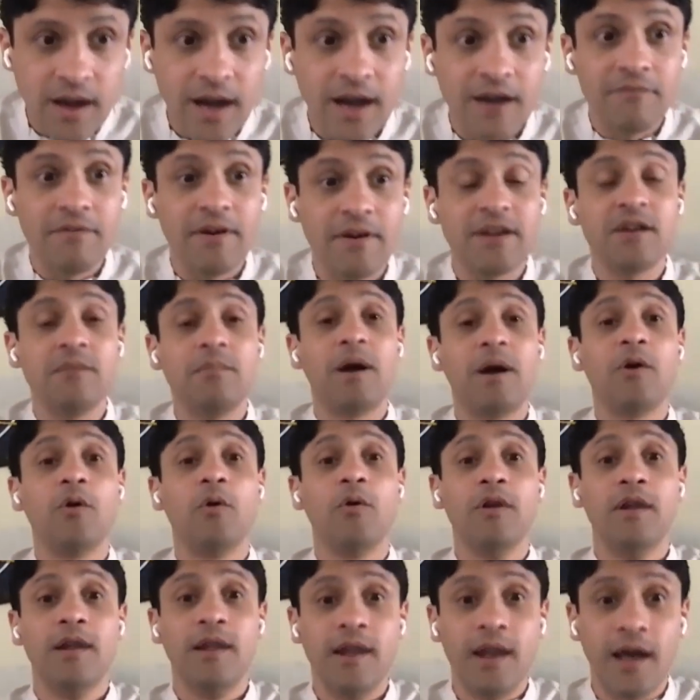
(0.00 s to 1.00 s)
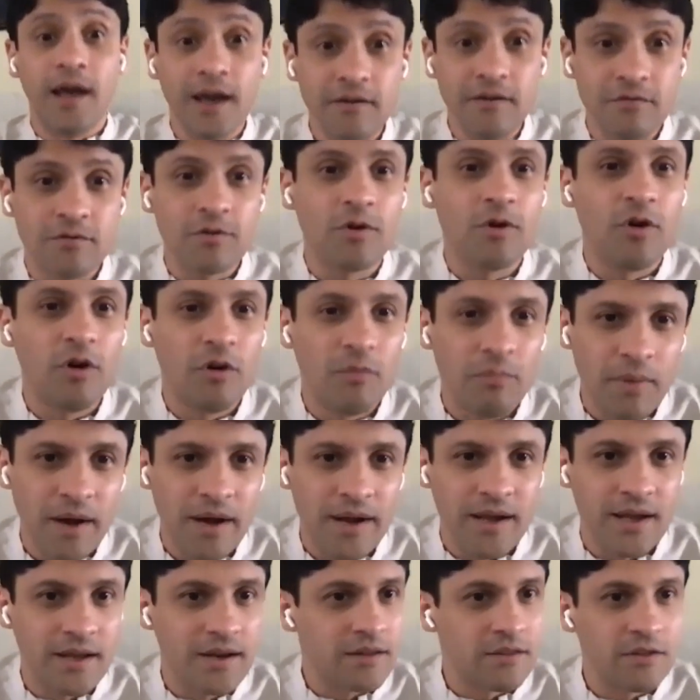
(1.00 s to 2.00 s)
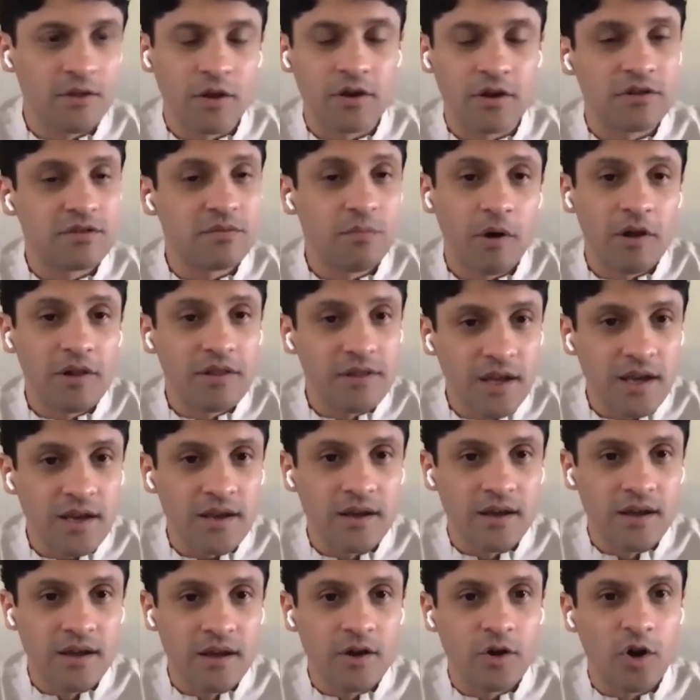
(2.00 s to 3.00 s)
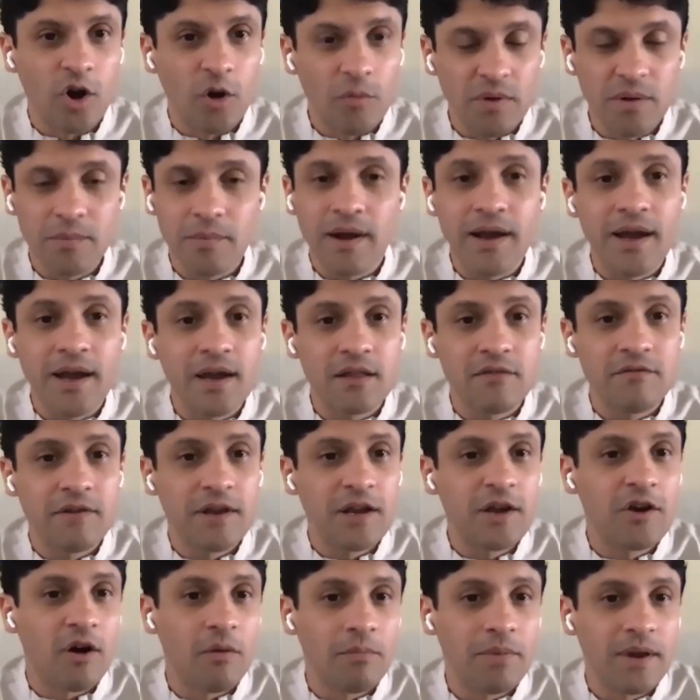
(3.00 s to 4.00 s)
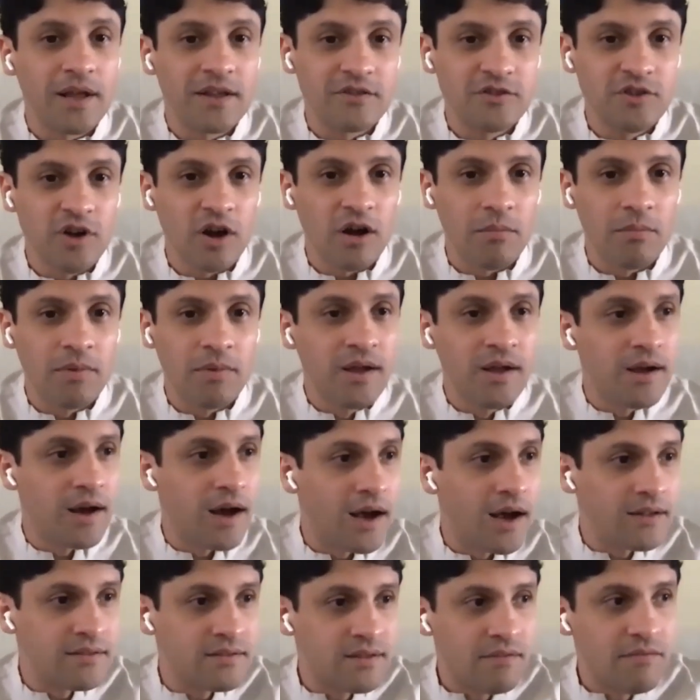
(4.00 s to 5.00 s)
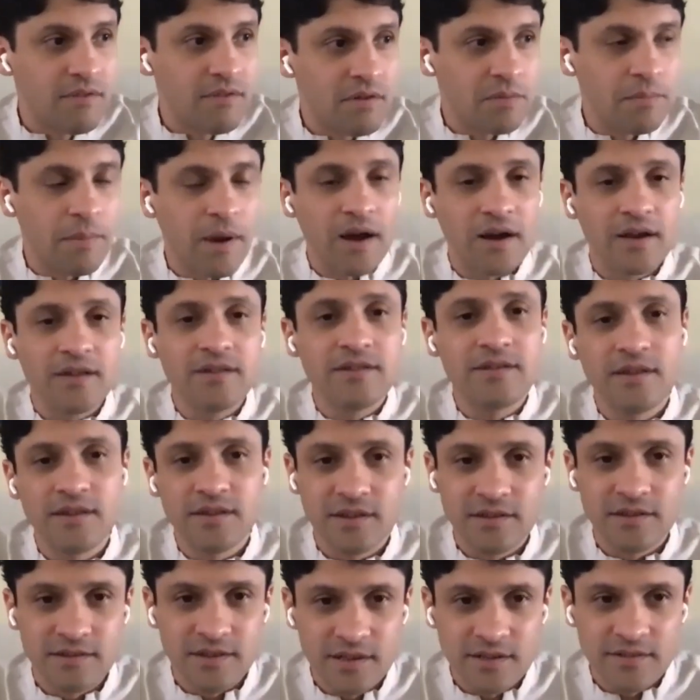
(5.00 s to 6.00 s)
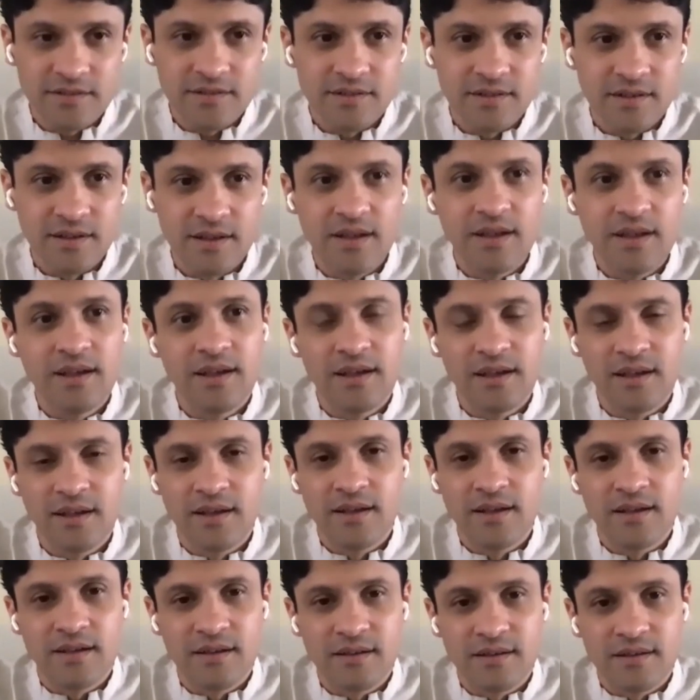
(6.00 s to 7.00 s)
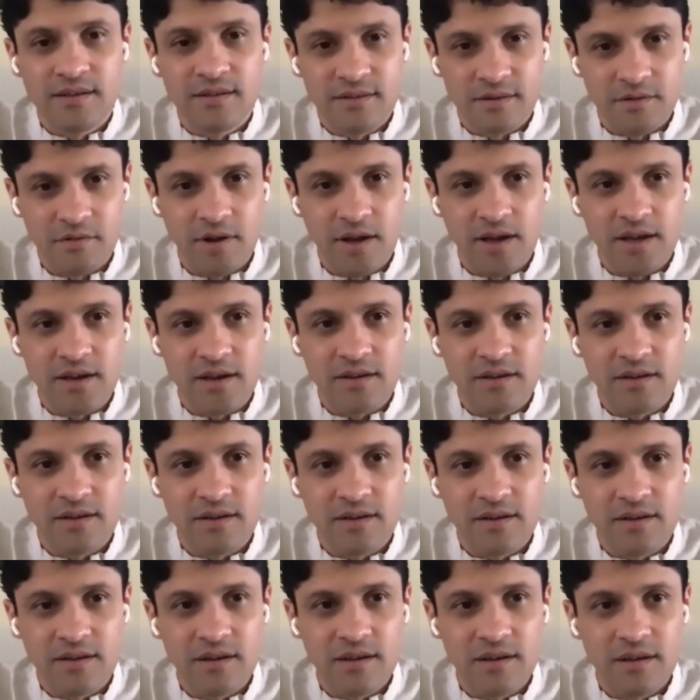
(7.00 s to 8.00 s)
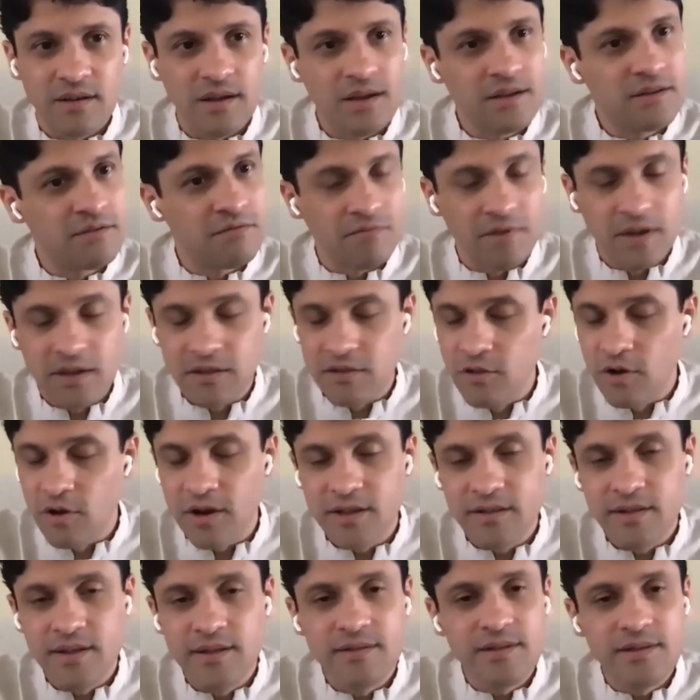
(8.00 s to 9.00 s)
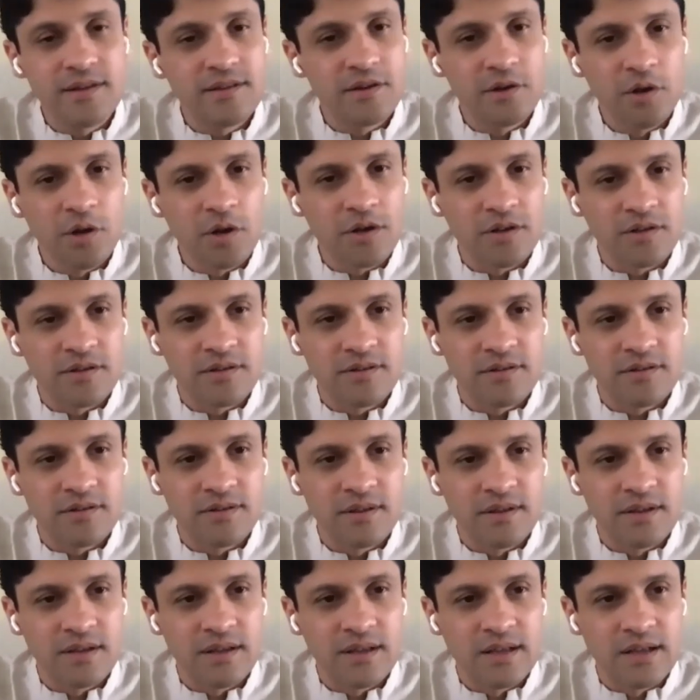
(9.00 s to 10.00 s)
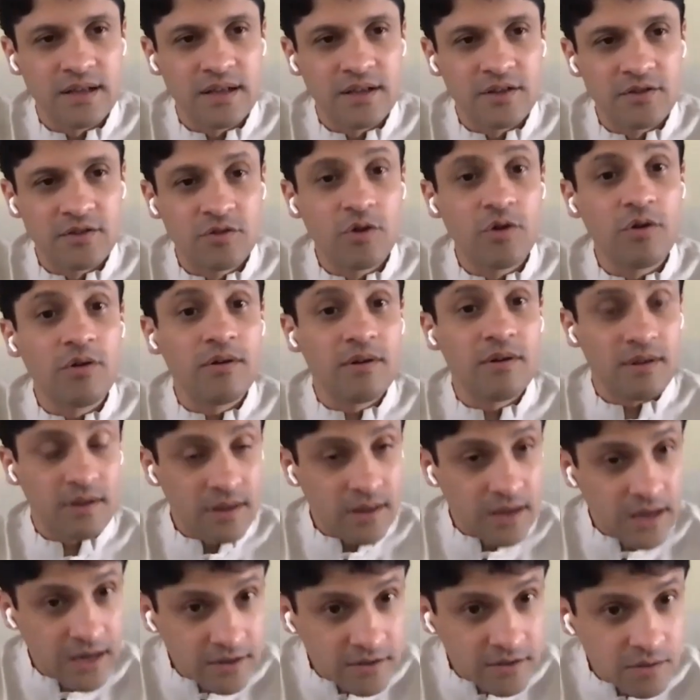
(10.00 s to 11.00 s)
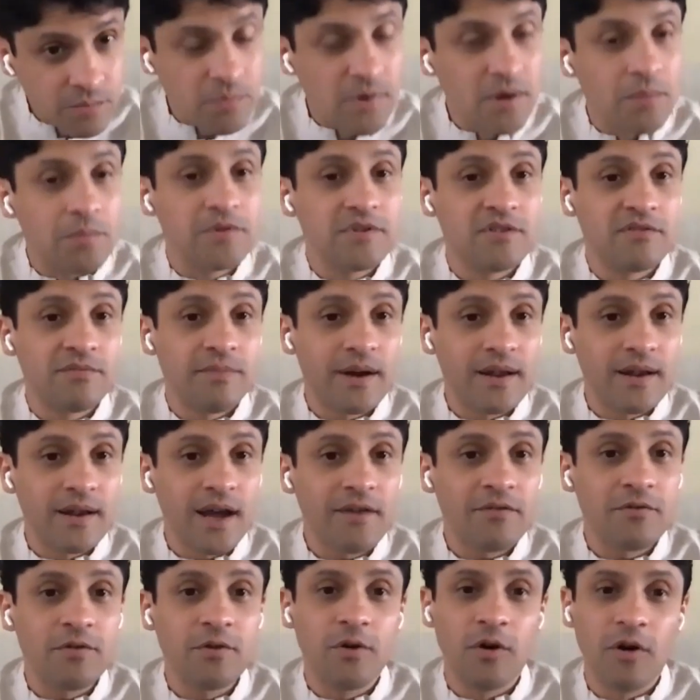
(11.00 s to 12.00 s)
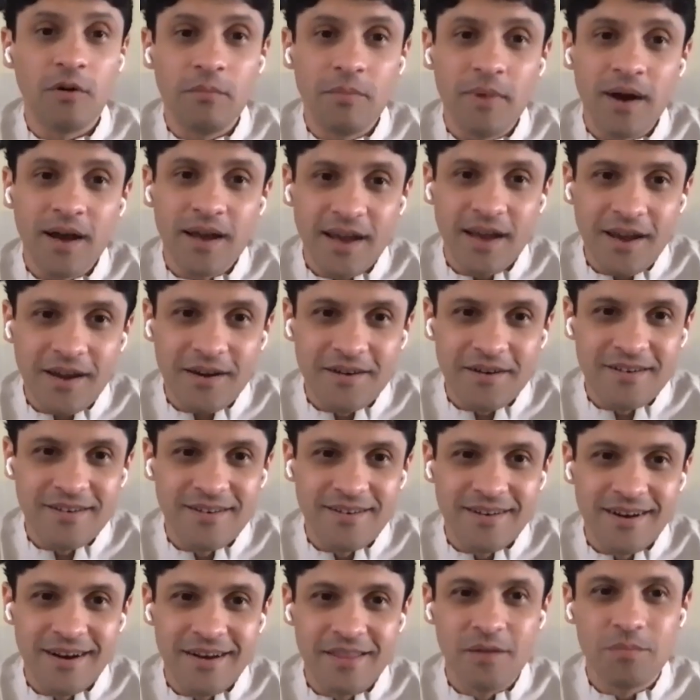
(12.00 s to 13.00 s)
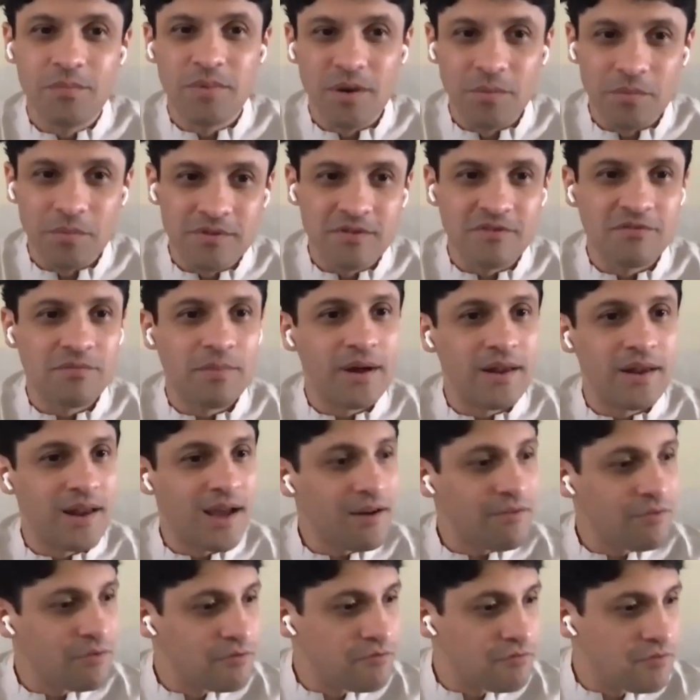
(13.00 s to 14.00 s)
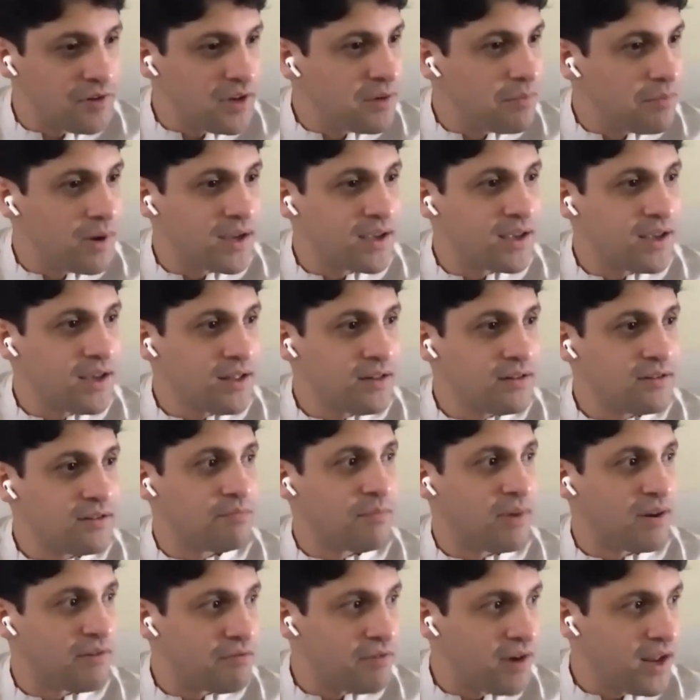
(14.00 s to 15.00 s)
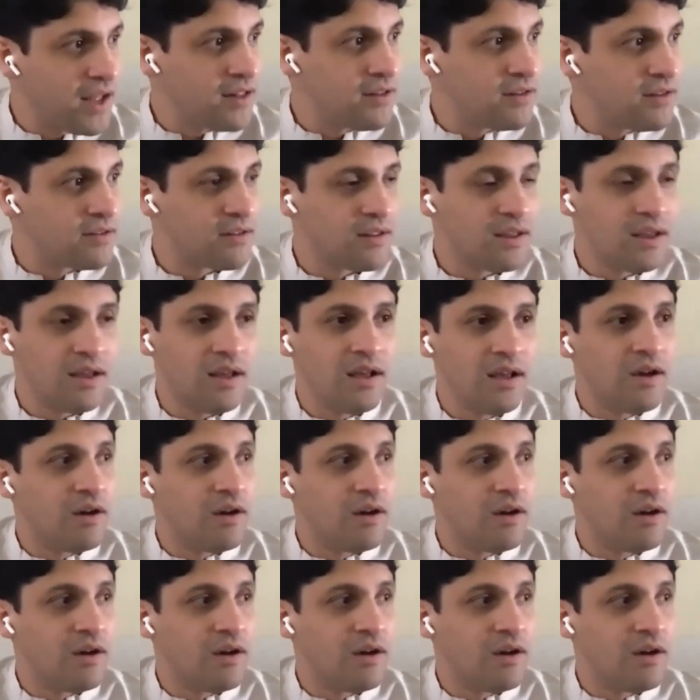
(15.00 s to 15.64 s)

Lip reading: I waited my whole life to comb my hair. It's not a small thing. Combing my hair is a very complex job. Ask someone with Parkinson's disease, right? It's not as easy as it looks. So it's the purpose of my life to comb my hair. It's the purpose of my life to feed my kids, my friends,